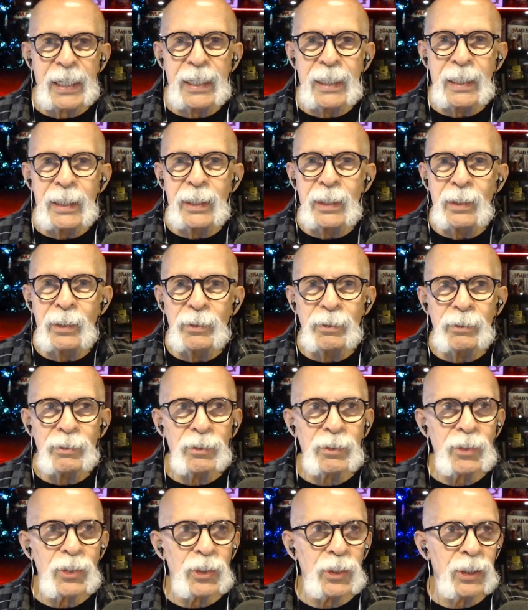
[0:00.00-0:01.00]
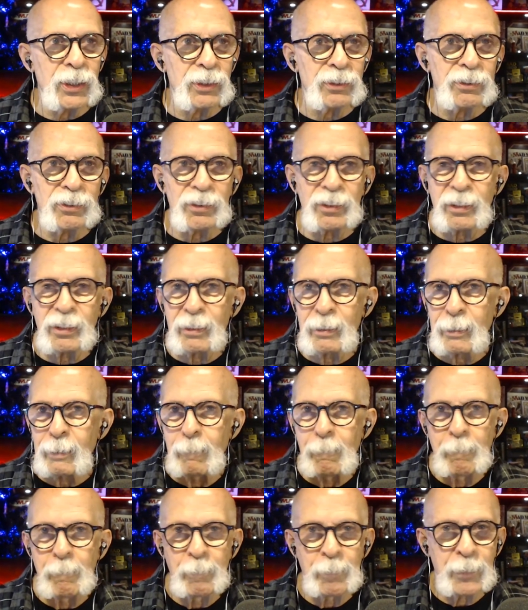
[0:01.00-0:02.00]
days just.
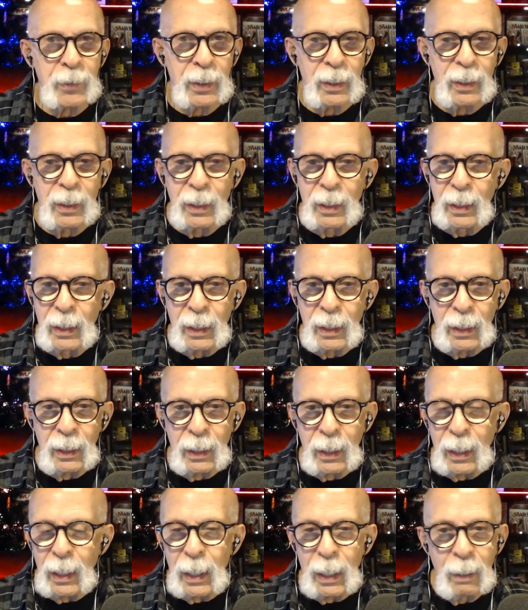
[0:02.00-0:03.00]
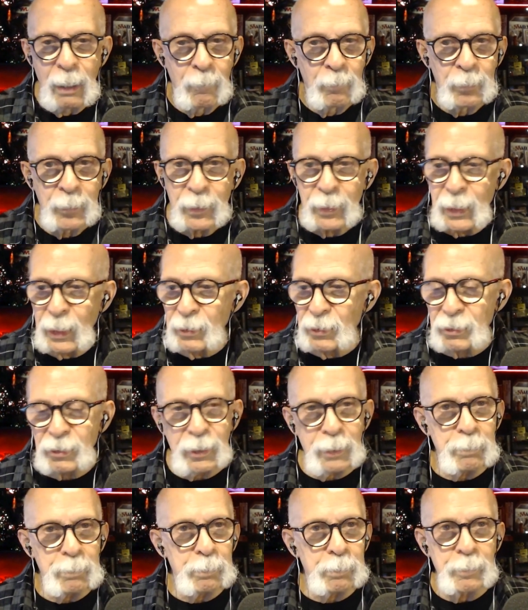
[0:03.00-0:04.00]
They just slip by. It feels
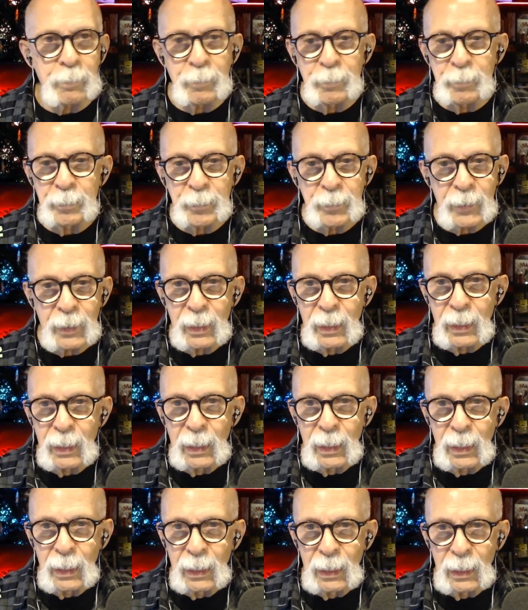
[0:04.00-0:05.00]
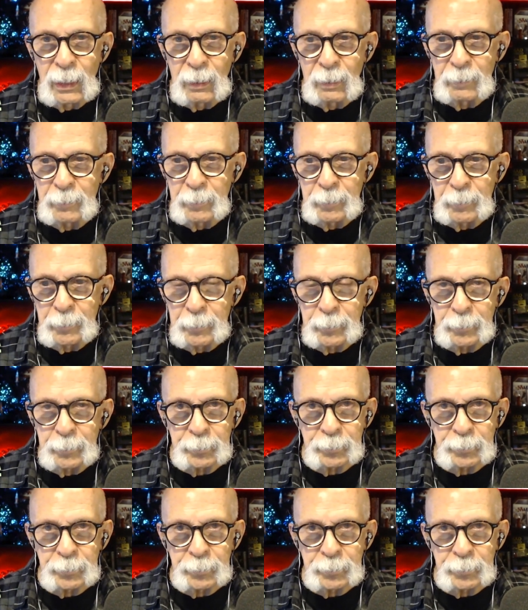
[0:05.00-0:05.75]
like slip. it's only been half a